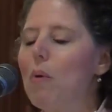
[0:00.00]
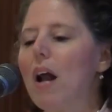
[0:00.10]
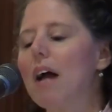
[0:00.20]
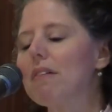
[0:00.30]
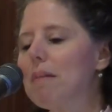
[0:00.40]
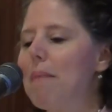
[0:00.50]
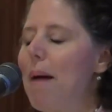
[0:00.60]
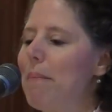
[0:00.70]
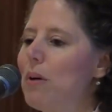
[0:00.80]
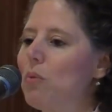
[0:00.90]
what I
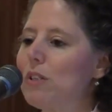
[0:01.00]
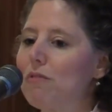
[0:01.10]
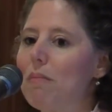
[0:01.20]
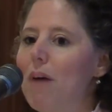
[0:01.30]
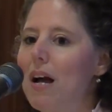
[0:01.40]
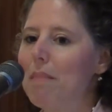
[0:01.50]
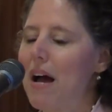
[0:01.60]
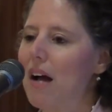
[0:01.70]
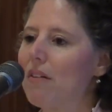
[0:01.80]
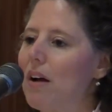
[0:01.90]
remember was from my
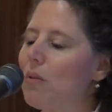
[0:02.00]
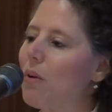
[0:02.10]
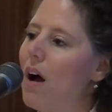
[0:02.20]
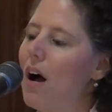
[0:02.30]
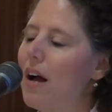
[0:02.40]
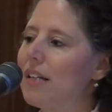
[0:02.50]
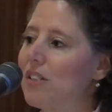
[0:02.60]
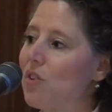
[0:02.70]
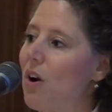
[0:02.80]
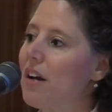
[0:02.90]
background, I
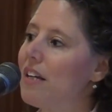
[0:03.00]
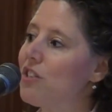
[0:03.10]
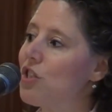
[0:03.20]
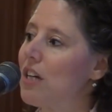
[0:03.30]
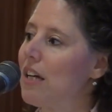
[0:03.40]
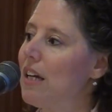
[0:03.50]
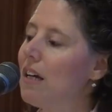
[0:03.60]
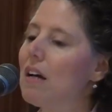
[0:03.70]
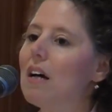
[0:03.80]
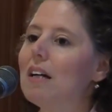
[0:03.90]
started in
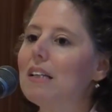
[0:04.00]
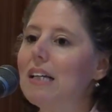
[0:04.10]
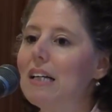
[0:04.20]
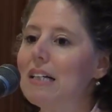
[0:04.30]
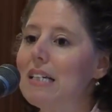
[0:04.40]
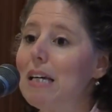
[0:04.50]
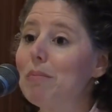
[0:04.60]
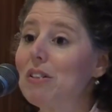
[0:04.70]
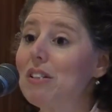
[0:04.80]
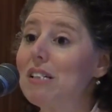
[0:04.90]
GE, leading
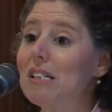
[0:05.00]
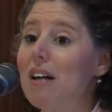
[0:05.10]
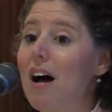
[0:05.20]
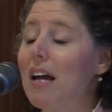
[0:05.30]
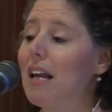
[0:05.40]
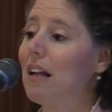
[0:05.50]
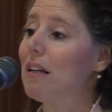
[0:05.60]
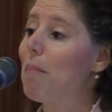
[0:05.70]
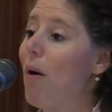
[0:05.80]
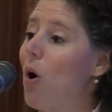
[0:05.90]
teams to design
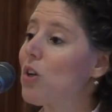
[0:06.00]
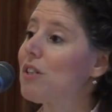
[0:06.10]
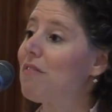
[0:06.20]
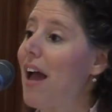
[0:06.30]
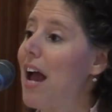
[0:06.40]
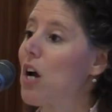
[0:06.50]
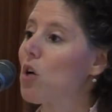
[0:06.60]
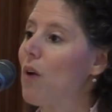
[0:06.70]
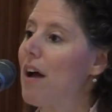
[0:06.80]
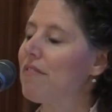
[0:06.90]
parts of
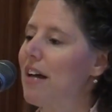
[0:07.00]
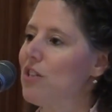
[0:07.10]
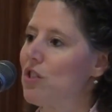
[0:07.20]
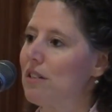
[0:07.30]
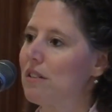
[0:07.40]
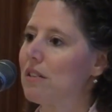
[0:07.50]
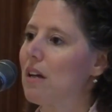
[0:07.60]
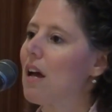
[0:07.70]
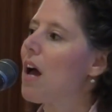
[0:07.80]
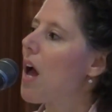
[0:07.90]
aircraft engines.
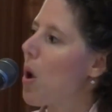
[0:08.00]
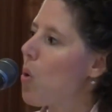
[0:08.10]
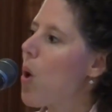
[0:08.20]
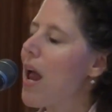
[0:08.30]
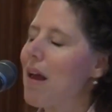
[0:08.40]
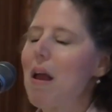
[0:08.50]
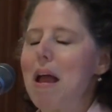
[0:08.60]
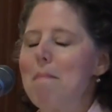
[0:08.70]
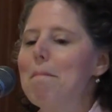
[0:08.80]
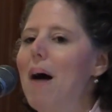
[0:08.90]

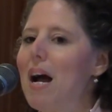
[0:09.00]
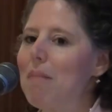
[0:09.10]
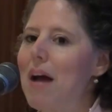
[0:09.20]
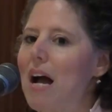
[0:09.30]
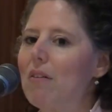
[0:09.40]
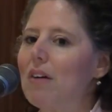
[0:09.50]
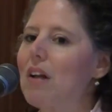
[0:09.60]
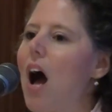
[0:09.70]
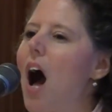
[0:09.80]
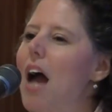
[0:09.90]
In my
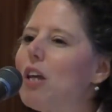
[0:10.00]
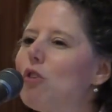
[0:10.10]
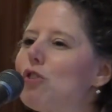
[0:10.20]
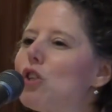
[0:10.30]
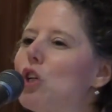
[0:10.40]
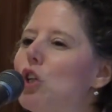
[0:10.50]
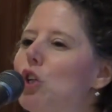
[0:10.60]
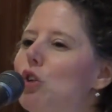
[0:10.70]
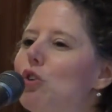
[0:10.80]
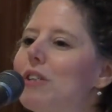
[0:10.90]
background, I used to
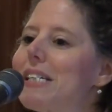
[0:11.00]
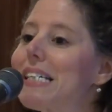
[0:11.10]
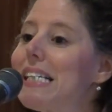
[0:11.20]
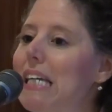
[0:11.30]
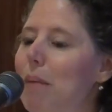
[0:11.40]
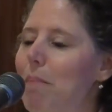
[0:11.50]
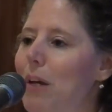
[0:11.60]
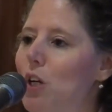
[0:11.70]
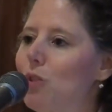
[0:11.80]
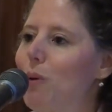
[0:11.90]
lose sleep
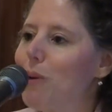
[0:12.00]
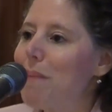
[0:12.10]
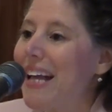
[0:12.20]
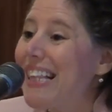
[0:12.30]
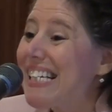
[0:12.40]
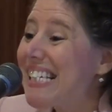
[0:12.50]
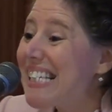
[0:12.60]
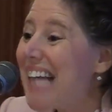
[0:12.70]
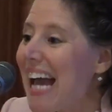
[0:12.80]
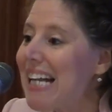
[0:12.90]
because we would make the
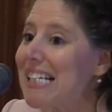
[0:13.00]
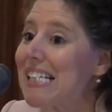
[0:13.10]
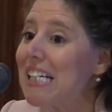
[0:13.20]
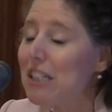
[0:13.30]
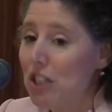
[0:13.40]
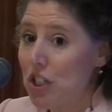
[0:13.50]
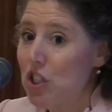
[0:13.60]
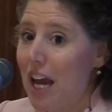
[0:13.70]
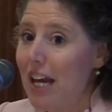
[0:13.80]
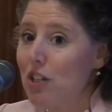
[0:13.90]
slightest little
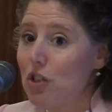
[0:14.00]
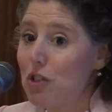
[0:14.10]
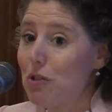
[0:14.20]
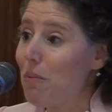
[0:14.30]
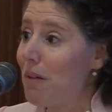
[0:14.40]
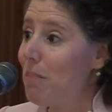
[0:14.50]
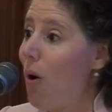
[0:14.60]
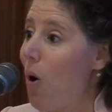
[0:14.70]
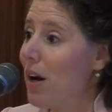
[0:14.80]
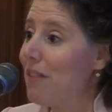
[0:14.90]
change to a
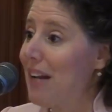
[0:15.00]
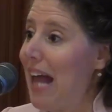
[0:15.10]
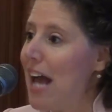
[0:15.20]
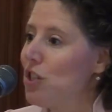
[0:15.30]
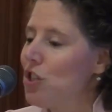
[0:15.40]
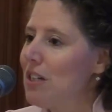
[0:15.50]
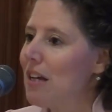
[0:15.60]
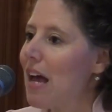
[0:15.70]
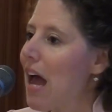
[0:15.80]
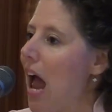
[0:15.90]
part of an
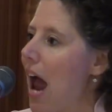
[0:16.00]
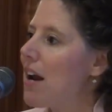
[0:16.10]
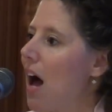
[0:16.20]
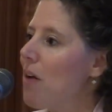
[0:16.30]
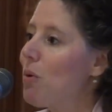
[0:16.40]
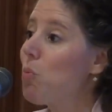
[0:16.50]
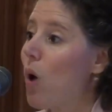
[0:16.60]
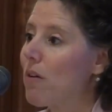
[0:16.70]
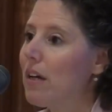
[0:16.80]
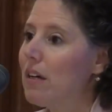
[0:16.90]
engine, and I would
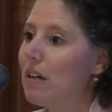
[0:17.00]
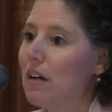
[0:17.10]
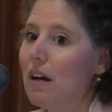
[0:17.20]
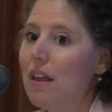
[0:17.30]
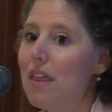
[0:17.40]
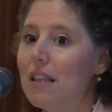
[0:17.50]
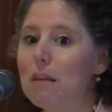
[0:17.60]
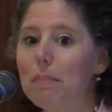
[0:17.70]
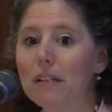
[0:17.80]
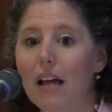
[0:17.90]
worry that
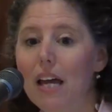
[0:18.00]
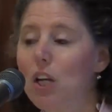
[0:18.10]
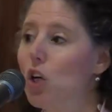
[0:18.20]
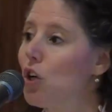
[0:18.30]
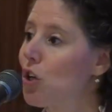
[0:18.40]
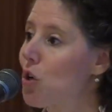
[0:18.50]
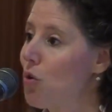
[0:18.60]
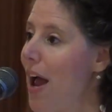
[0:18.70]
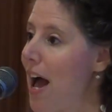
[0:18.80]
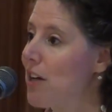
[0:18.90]
the plane could
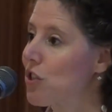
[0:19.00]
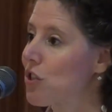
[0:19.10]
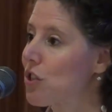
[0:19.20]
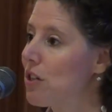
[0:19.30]
crash.